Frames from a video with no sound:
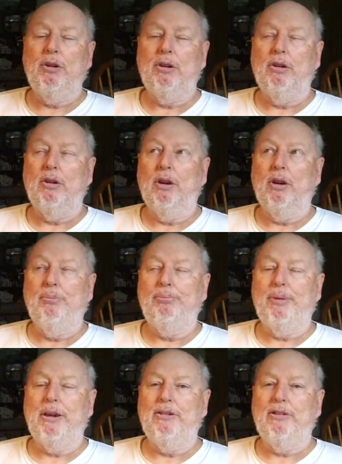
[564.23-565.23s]
or a
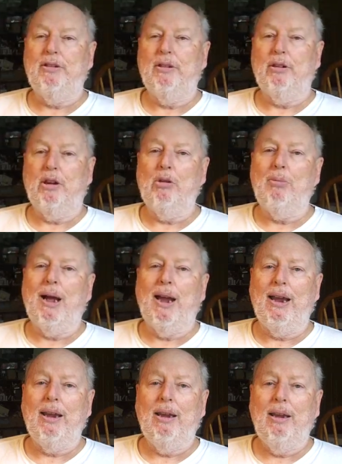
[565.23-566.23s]
piece to go
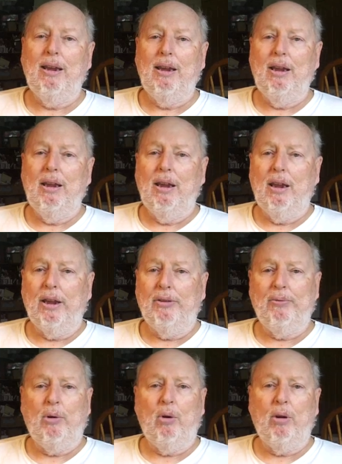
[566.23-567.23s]
by as
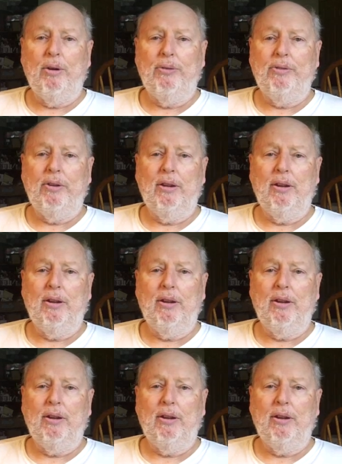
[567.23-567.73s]
far as